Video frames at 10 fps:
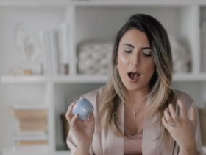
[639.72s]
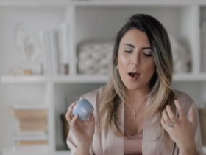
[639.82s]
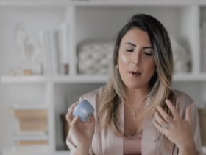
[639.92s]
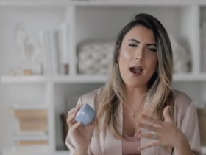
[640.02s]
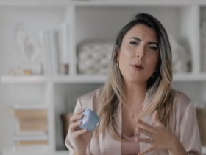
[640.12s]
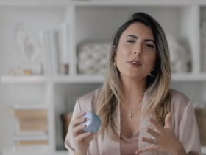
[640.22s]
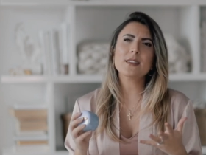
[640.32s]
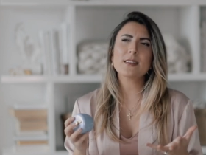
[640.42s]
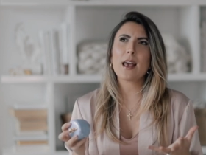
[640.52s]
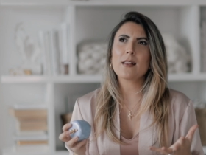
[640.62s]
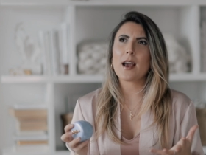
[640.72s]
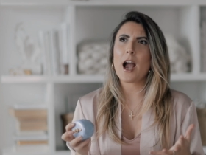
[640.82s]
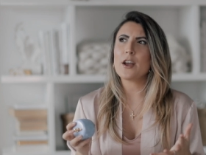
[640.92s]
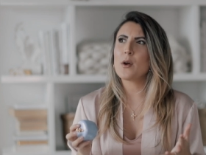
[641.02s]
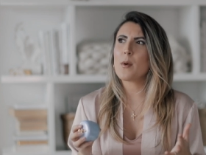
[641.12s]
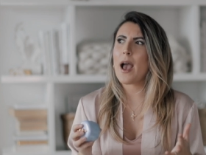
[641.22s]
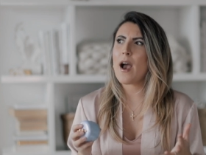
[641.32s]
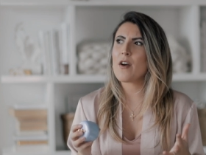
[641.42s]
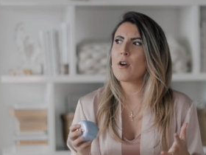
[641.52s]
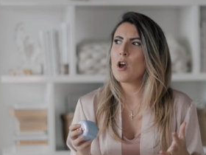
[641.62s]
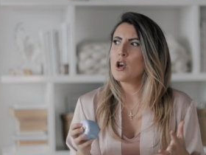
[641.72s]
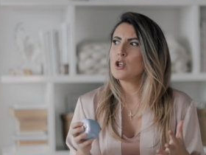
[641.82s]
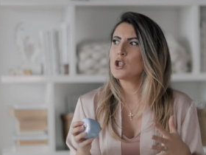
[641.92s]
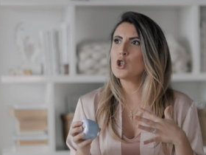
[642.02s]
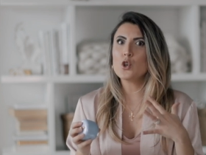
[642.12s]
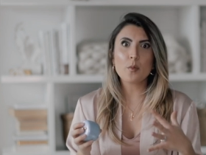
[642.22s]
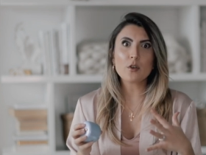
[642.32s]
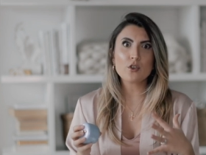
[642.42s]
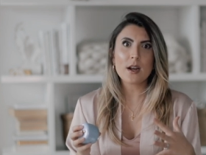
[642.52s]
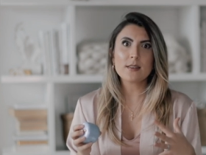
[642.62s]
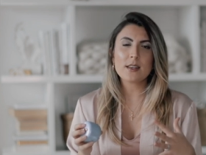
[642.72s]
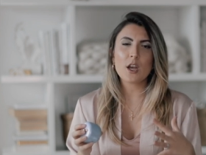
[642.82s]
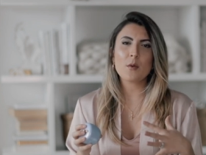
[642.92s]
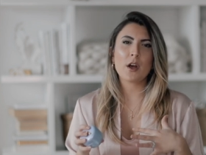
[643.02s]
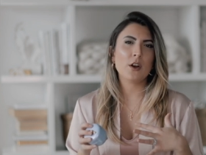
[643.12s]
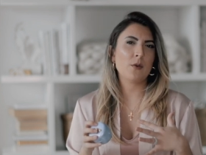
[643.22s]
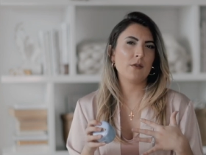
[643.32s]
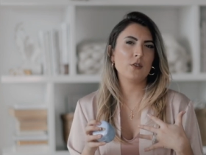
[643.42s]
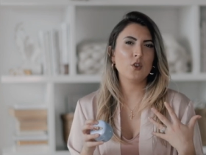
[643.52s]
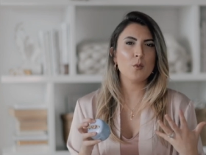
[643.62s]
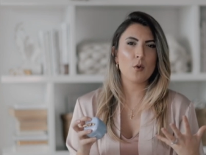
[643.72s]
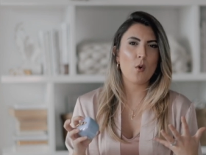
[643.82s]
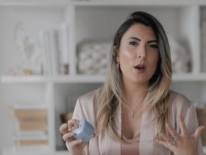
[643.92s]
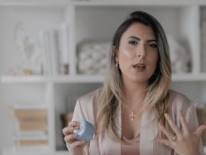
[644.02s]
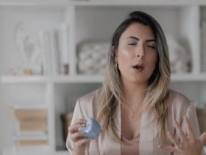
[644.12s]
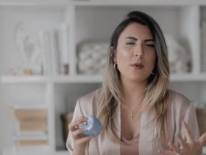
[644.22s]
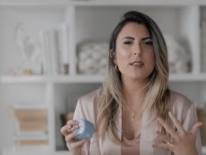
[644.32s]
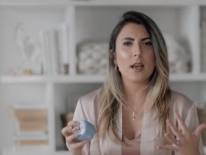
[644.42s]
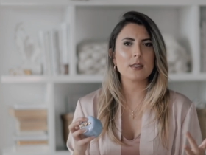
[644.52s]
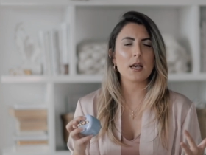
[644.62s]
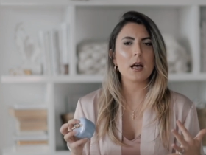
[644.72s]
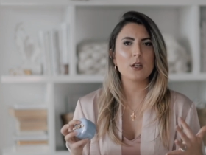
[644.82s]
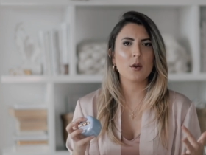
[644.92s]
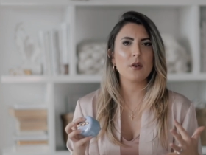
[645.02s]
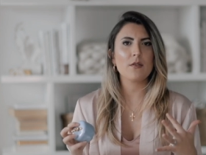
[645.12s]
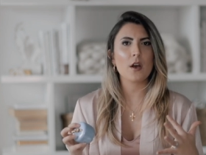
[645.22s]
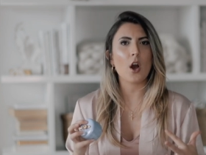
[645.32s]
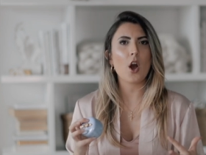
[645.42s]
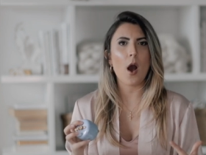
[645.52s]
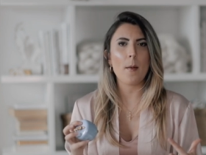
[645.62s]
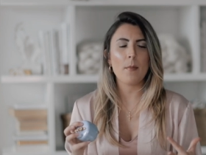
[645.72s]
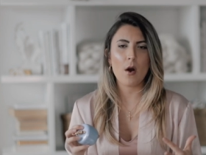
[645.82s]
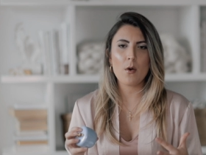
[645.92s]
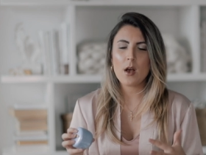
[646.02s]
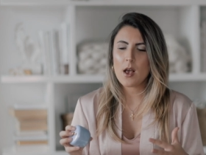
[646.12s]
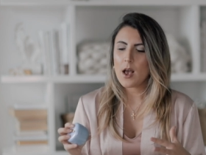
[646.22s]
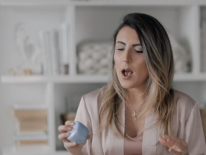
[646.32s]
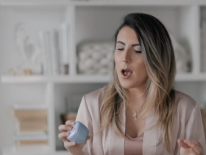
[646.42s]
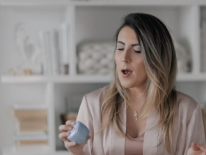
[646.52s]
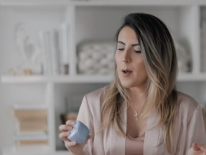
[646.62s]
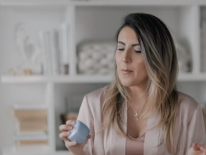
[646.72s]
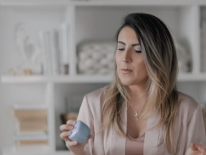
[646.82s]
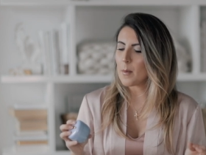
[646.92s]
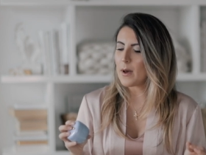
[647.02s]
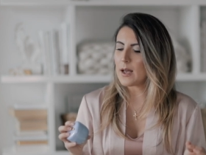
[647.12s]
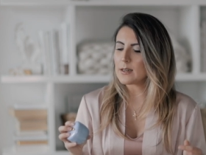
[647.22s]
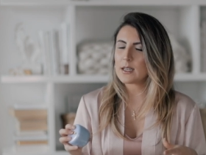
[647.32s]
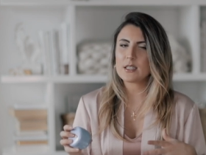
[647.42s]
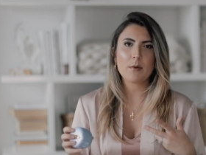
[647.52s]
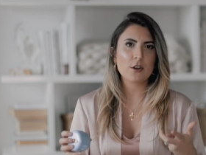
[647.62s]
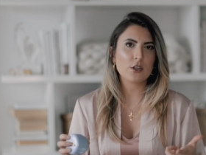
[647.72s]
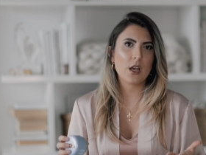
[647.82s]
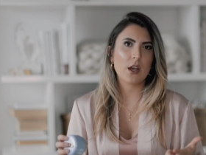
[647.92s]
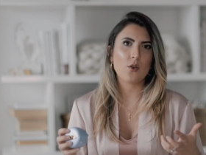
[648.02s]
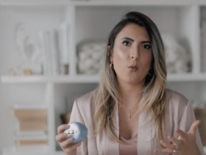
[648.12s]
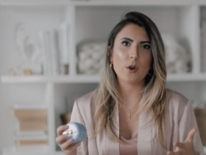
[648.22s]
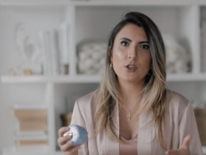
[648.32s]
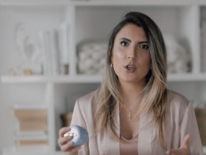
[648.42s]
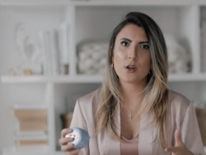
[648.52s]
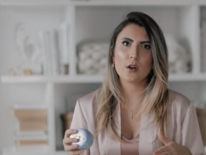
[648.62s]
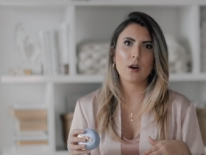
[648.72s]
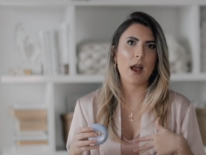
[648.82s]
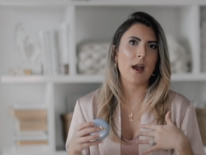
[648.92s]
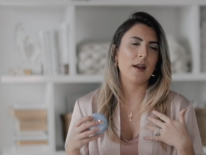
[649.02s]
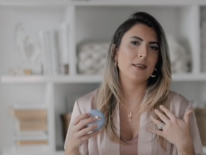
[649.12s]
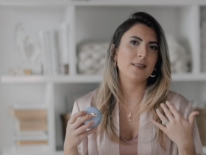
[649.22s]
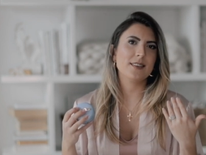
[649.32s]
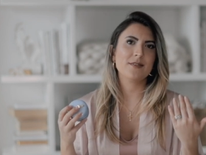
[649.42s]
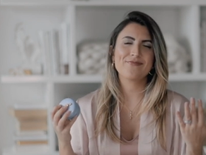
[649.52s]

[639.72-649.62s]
Um, I would say like I don't have super dry skin, but I don't have super oily. I would say it's like a little bit of like a combo, um, but especially in the winter and